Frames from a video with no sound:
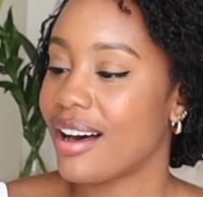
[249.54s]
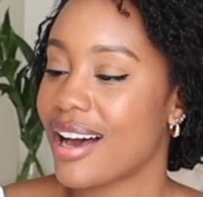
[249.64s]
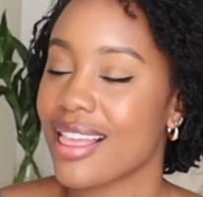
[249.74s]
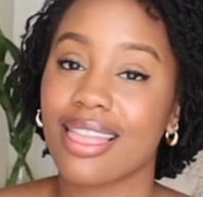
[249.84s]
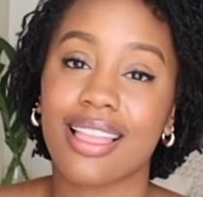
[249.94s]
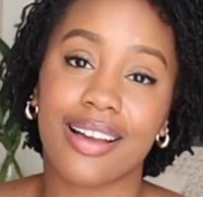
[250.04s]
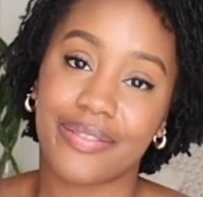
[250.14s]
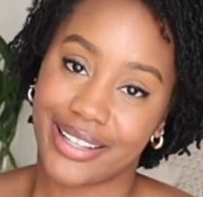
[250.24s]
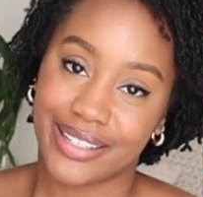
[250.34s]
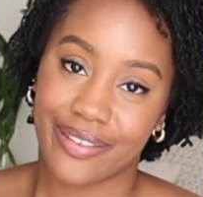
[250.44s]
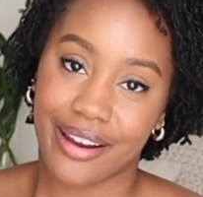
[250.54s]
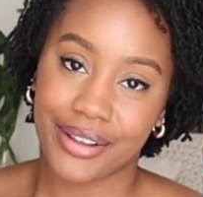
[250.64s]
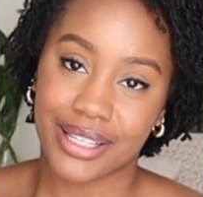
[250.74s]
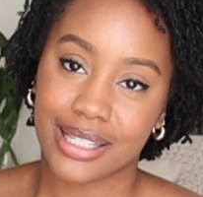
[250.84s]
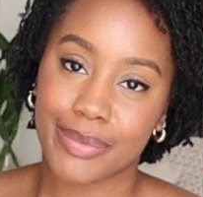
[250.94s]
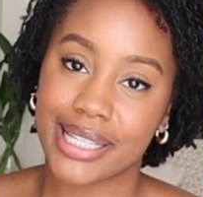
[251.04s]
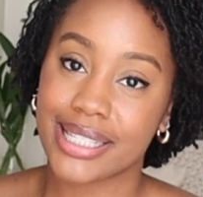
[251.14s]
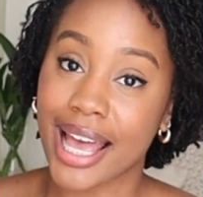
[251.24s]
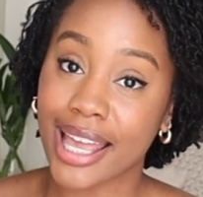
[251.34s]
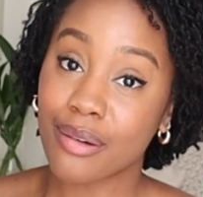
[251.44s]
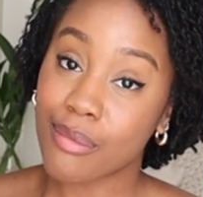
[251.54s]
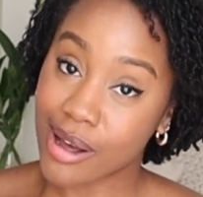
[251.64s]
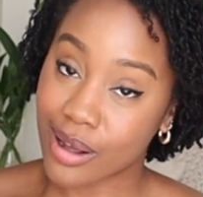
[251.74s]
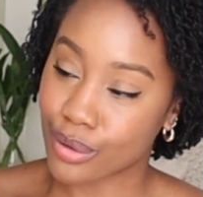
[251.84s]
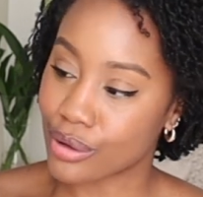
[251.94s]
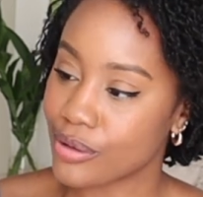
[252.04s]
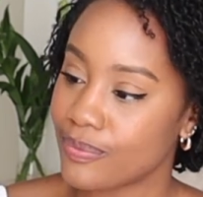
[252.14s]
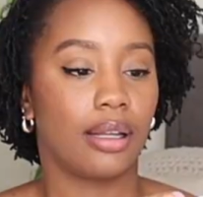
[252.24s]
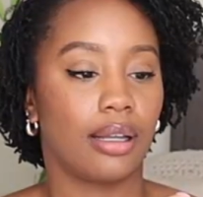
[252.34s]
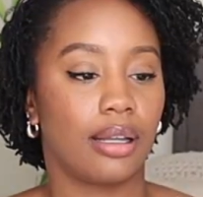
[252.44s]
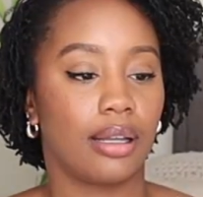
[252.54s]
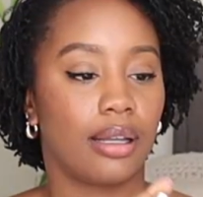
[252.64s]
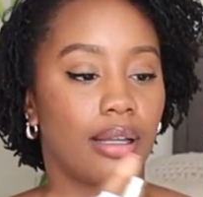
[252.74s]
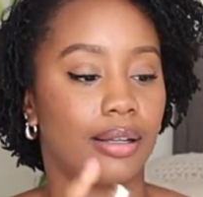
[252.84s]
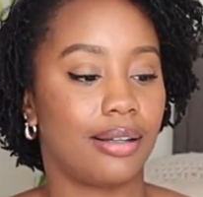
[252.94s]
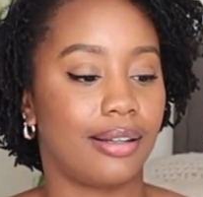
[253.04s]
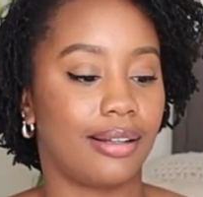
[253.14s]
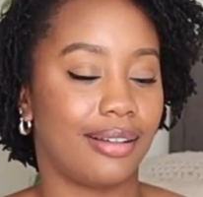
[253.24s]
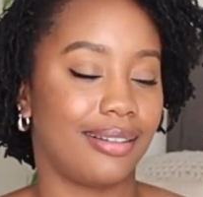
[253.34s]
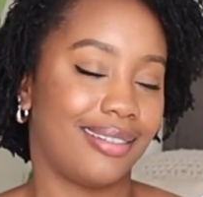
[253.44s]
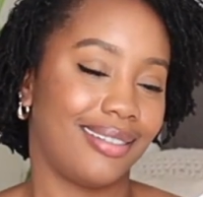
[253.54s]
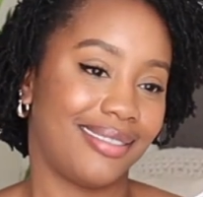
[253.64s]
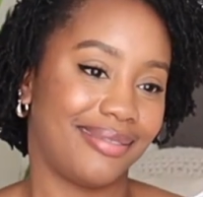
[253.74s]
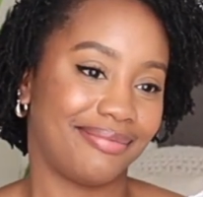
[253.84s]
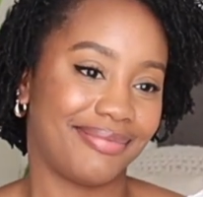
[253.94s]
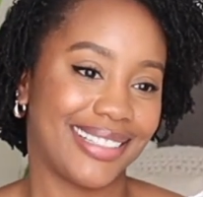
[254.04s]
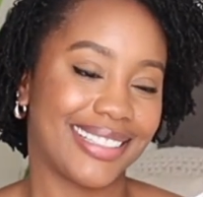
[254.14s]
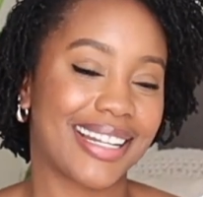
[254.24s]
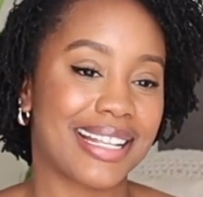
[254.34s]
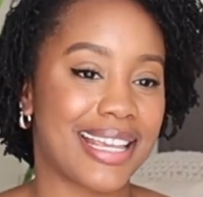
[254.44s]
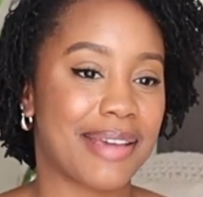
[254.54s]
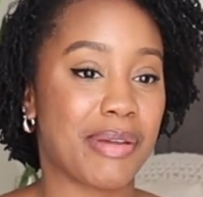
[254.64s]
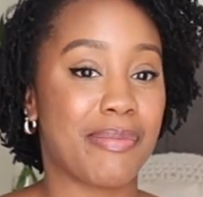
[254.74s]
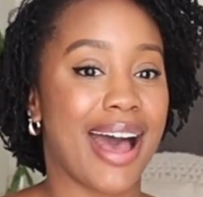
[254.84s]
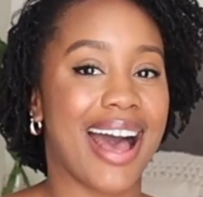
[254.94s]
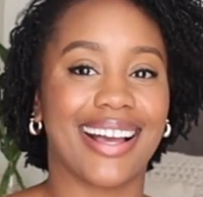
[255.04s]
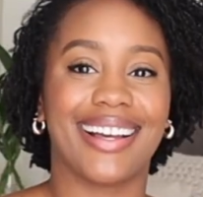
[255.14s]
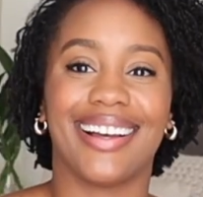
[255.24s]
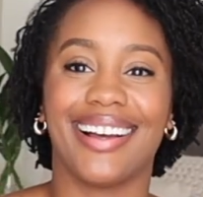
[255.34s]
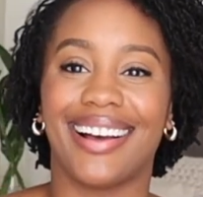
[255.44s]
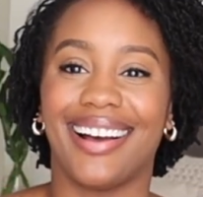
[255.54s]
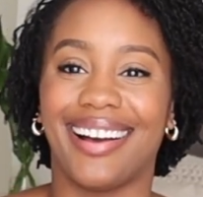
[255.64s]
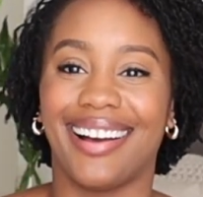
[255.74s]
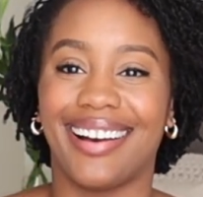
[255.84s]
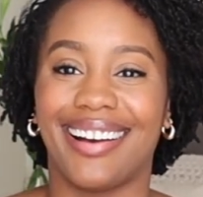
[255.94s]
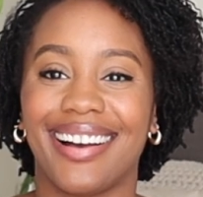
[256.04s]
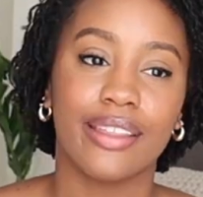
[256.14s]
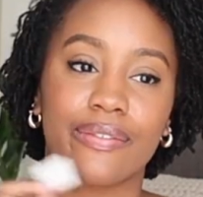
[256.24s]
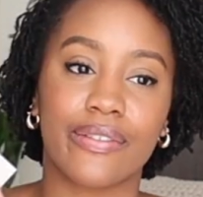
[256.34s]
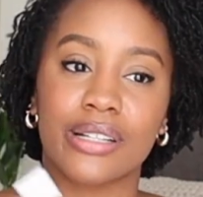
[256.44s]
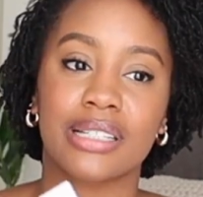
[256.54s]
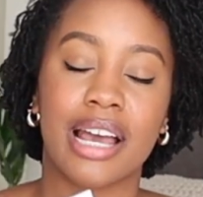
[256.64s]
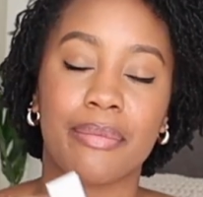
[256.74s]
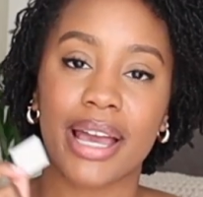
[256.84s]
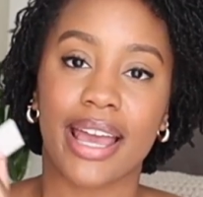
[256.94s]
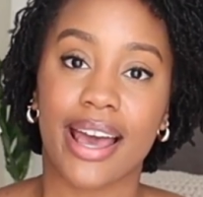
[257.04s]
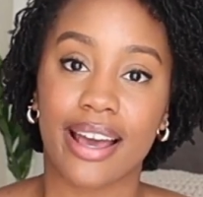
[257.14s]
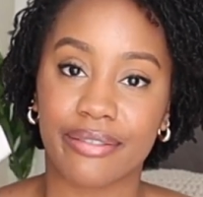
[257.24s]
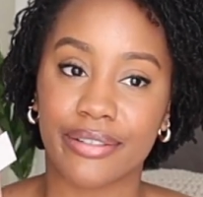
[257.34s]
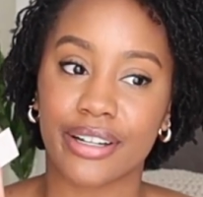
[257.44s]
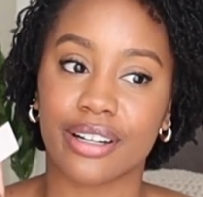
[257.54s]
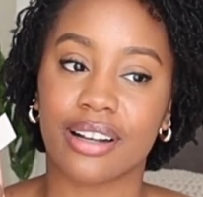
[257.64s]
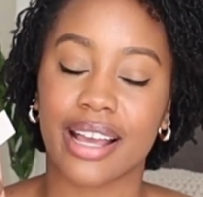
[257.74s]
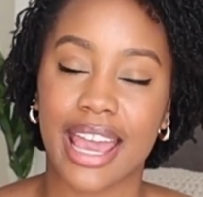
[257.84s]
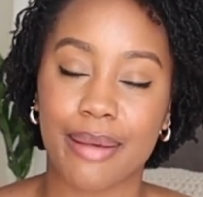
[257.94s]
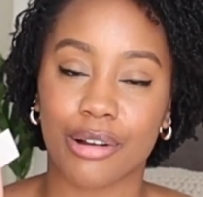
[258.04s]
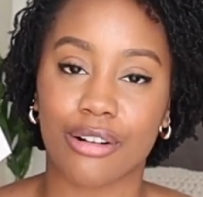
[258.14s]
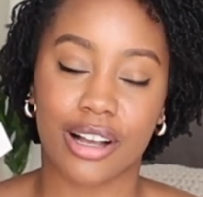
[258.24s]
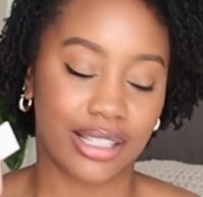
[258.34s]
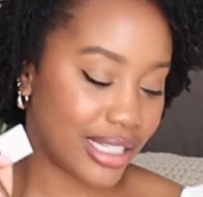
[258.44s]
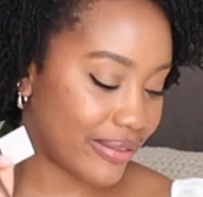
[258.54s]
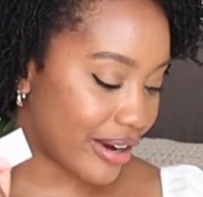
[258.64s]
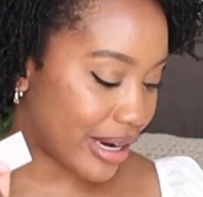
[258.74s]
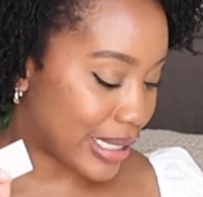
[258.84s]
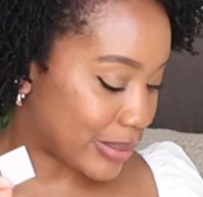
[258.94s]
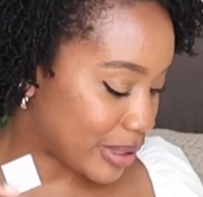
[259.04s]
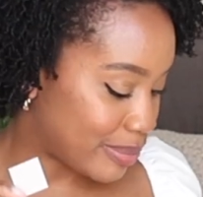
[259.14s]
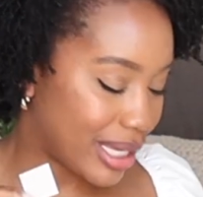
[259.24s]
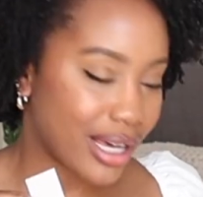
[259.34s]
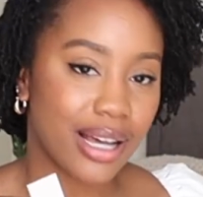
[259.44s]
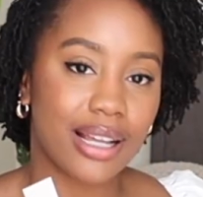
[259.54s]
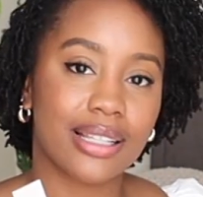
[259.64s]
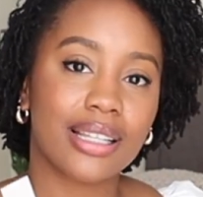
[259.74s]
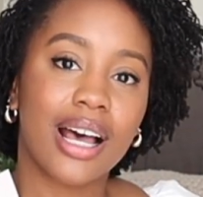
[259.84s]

I love this fragrance. This is my second bottle. Ugh, this is gonna take me back. The first time I ever came across this fragrance was because